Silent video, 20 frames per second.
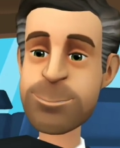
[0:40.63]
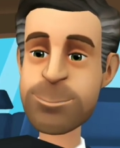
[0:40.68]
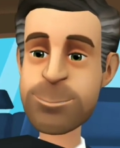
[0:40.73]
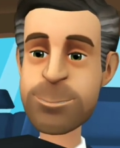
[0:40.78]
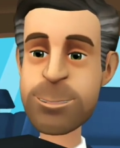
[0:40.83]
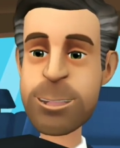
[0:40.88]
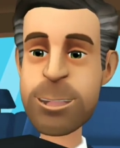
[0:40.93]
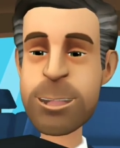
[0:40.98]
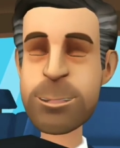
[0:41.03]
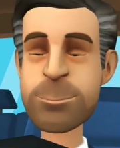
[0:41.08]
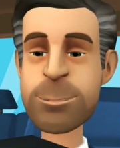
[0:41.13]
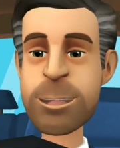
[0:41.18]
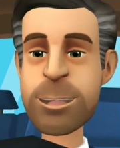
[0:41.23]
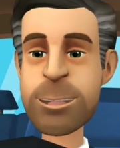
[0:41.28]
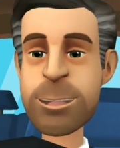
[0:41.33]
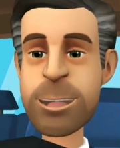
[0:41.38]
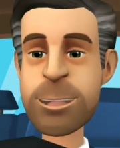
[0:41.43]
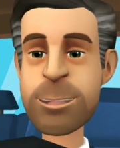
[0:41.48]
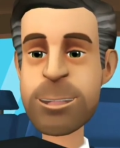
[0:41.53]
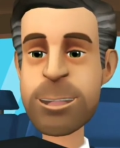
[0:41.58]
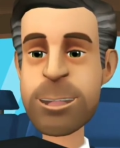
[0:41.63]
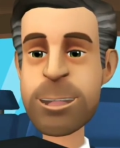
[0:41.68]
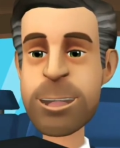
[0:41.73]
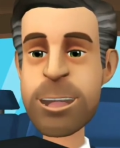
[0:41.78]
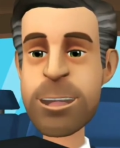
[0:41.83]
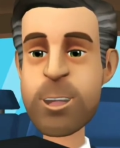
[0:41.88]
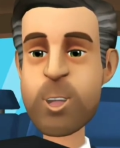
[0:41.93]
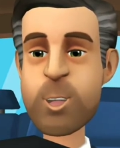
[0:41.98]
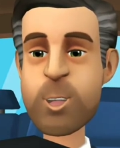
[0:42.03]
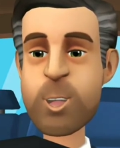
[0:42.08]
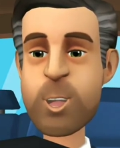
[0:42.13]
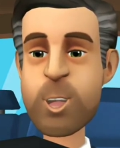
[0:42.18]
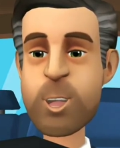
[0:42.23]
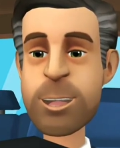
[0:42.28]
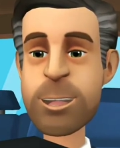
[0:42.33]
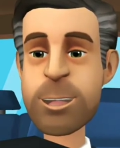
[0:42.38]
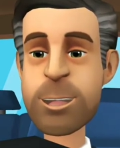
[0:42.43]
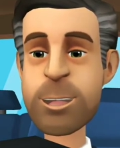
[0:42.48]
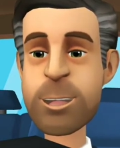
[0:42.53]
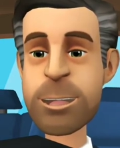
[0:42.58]
This makes it ideal for
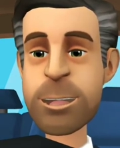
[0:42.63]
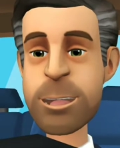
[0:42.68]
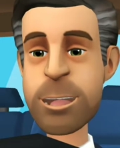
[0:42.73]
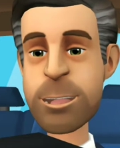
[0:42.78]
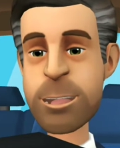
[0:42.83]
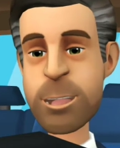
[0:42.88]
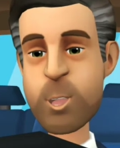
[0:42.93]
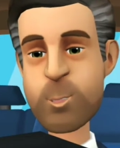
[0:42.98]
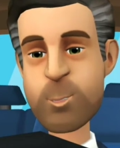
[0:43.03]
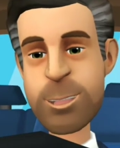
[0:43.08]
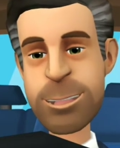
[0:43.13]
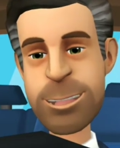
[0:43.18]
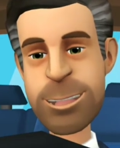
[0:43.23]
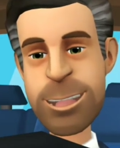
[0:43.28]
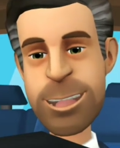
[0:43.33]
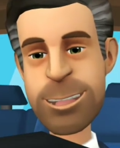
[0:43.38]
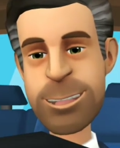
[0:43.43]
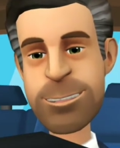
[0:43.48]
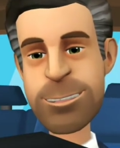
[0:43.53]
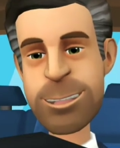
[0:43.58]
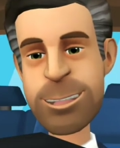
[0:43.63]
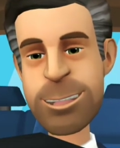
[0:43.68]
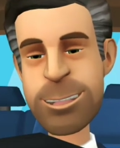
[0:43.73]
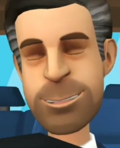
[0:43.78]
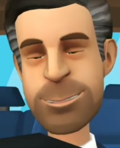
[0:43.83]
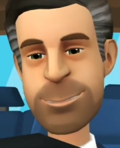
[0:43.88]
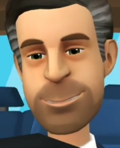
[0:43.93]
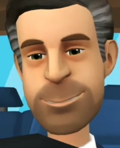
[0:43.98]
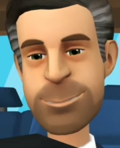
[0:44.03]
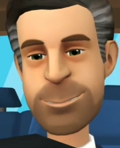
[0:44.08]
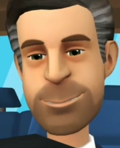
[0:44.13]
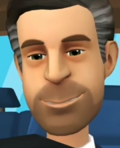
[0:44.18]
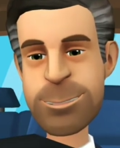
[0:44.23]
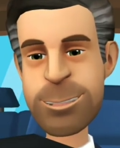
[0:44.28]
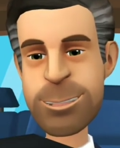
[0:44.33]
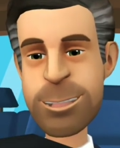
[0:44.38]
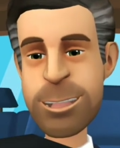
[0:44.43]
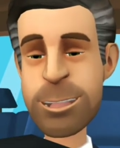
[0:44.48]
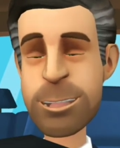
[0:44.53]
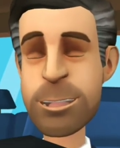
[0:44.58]
longer journeys that you plan in advance,
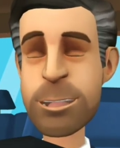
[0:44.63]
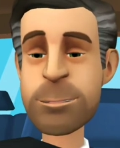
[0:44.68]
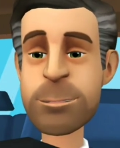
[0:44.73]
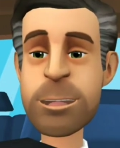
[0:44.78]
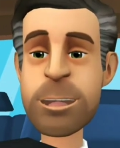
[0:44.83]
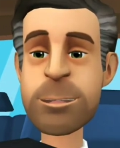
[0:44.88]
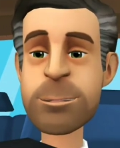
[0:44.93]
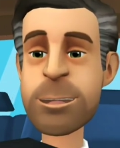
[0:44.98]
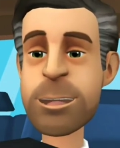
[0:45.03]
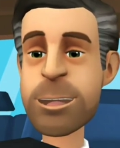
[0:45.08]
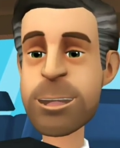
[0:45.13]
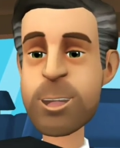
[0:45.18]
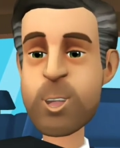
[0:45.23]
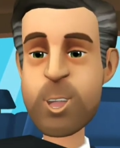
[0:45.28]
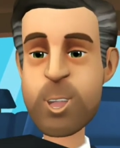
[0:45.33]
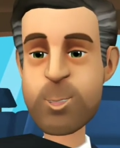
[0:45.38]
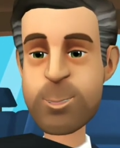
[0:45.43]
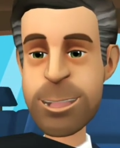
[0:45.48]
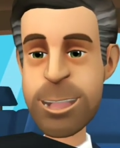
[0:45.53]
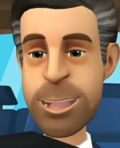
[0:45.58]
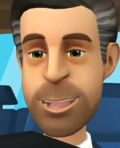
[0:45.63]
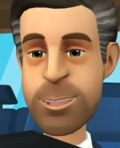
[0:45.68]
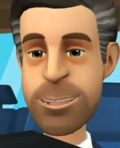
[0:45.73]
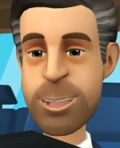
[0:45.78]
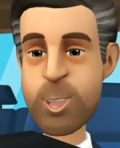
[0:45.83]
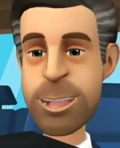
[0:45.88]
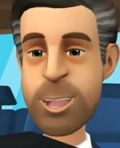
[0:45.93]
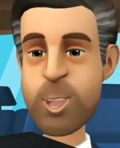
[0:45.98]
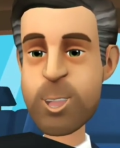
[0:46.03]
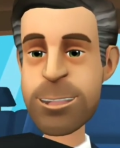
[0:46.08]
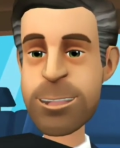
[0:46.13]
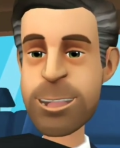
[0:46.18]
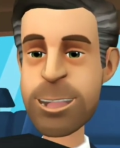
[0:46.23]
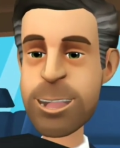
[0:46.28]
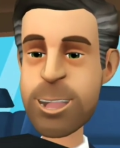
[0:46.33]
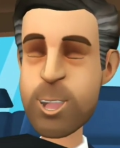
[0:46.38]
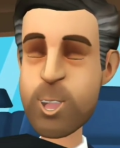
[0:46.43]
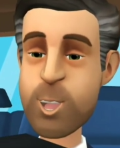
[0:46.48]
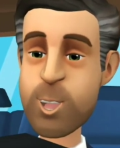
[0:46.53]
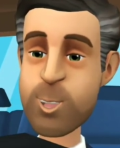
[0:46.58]
like that upcoming job interview out of
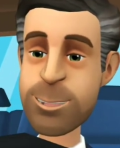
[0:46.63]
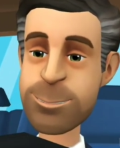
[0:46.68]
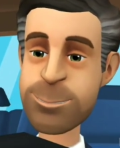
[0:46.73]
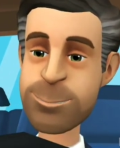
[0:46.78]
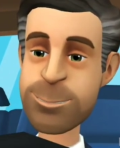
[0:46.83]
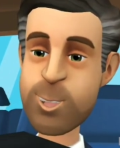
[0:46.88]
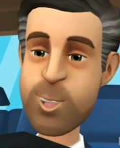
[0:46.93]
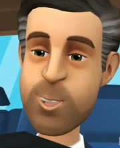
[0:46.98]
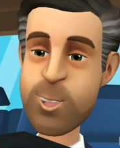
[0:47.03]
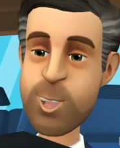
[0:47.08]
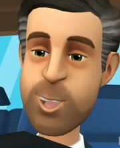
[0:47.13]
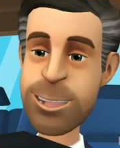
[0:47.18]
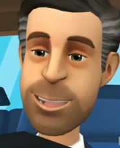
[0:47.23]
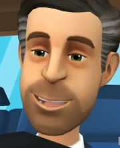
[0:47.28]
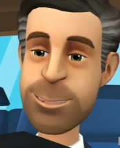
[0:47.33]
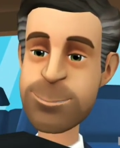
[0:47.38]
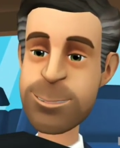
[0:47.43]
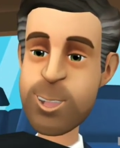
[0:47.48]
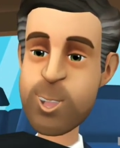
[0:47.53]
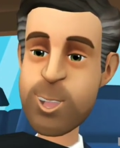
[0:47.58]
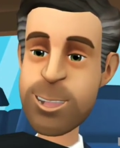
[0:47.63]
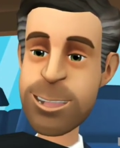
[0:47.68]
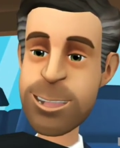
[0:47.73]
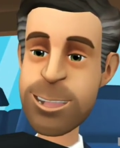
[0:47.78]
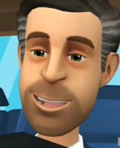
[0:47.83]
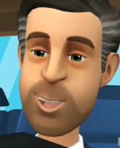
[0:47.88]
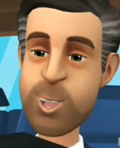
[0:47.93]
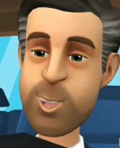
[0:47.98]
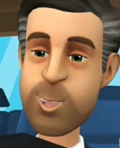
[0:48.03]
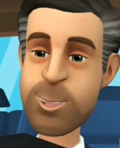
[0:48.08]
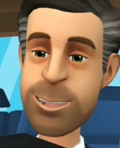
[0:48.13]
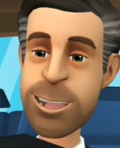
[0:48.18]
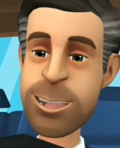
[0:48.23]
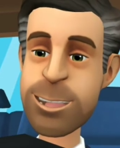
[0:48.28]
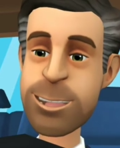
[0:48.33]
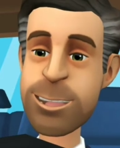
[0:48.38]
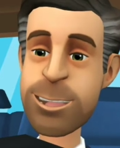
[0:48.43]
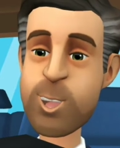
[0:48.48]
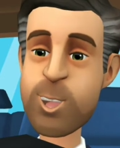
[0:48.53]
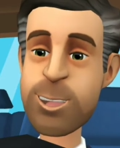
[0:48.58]
town, or for exploring a new
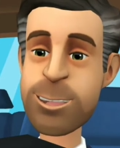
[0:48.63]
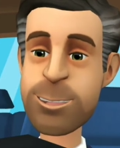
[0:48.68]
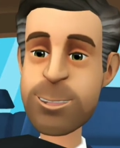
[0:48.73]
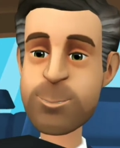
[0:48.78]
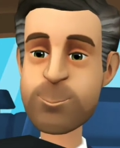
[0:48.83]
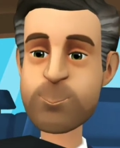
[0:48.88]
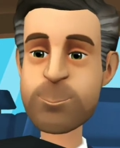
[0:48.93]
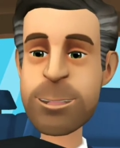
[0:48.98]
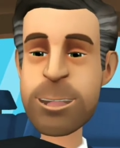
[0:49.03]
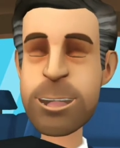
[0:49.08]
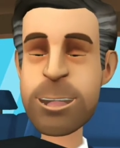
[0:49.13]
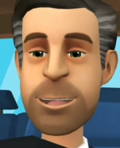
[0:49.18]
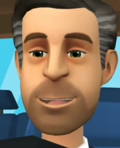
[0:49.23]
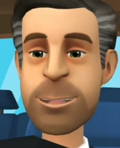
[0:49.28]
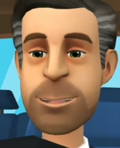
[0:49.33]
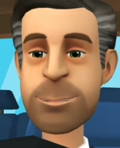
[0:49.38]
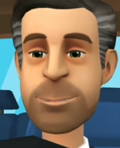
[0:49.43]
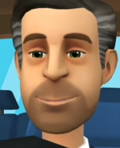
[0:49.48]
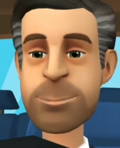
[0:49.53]
city at your own pace.